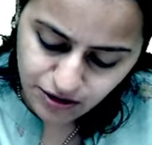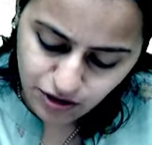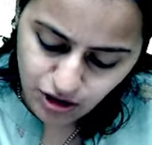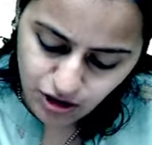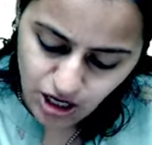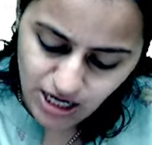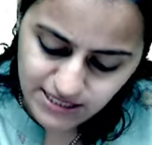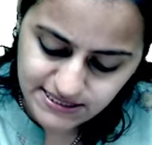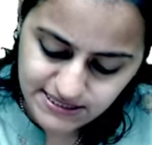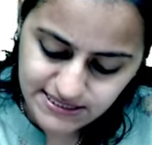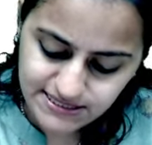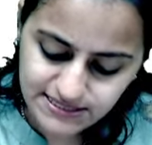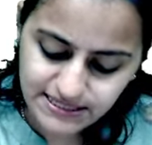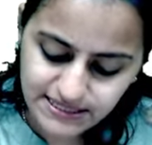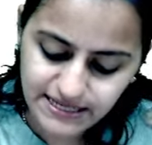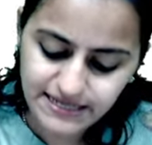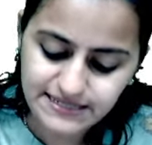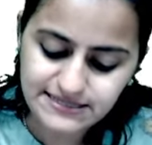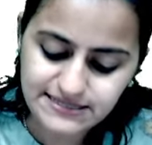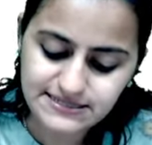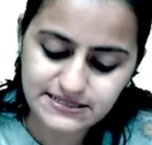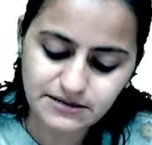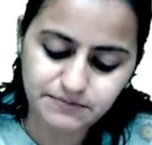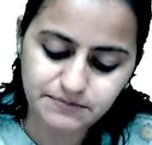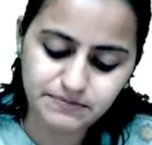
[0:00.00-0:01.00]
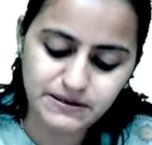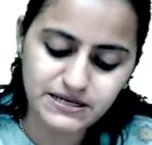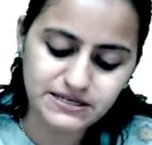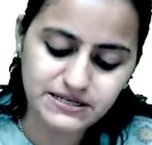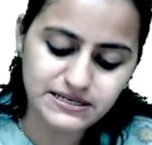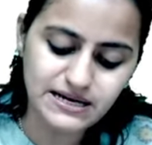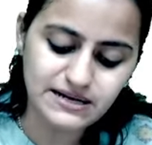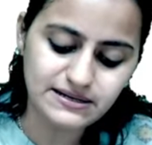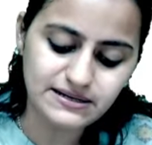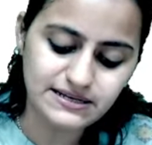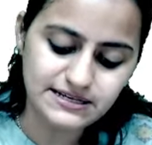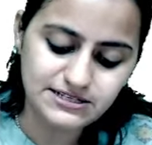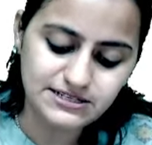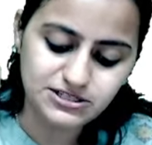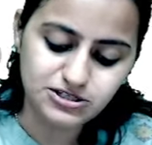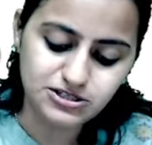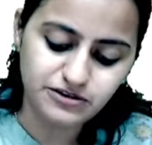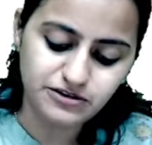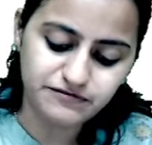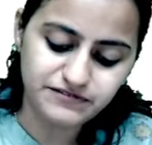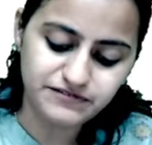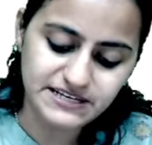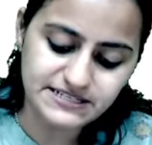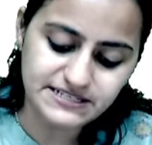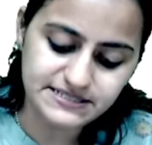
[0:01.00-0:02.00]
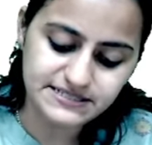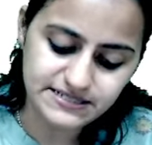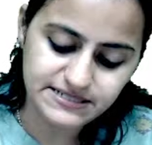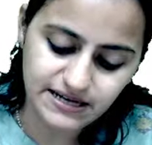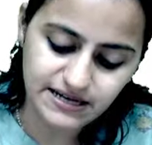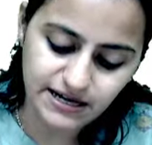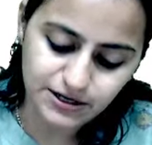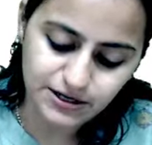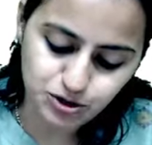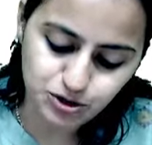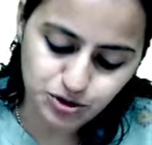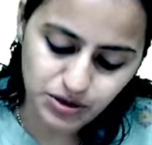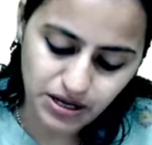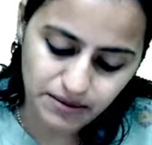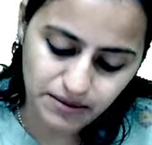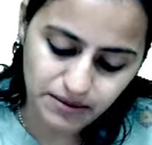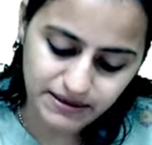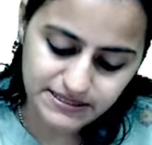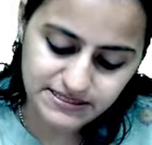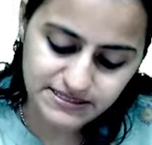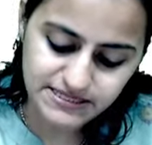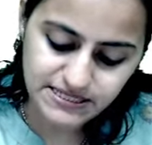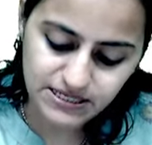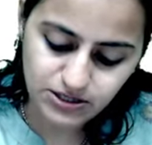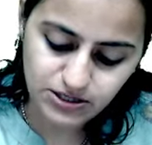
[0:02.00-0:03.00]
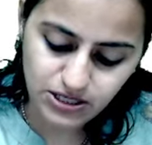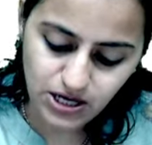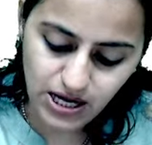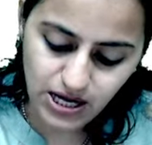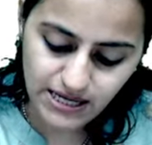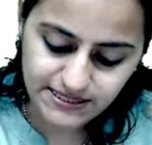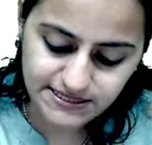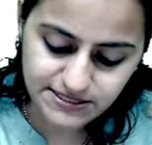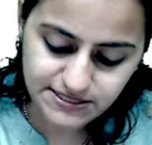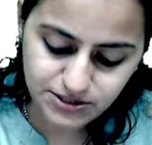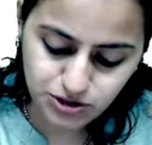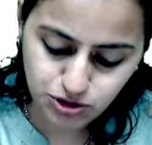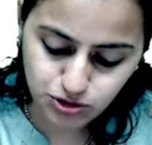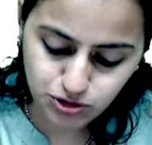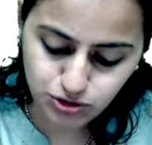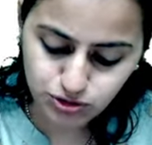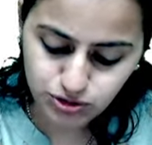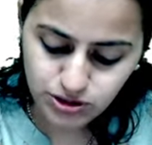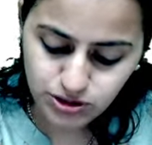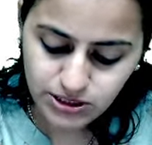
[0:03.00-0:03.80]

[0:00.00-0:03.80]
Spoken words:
cross links the beta region of TCR to MHC class 2